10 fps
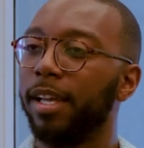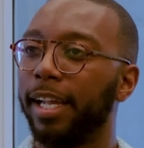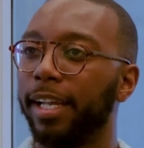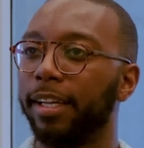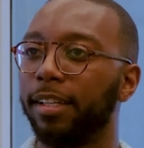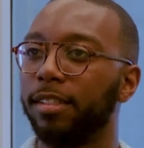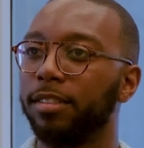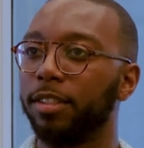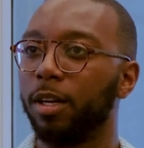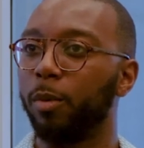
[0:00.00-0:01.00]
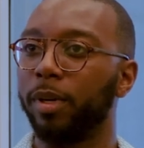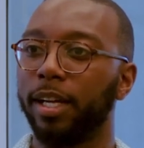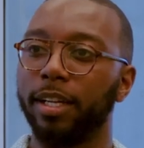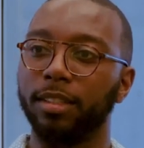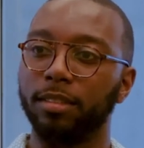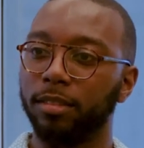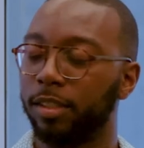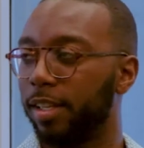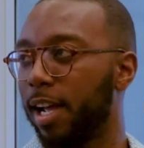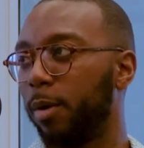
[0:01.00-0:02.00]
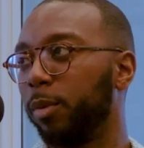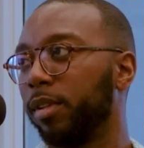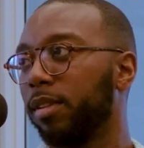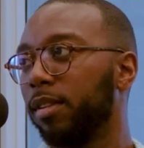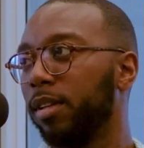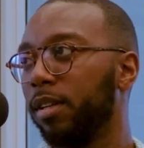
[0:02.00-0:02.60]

and when I sit down with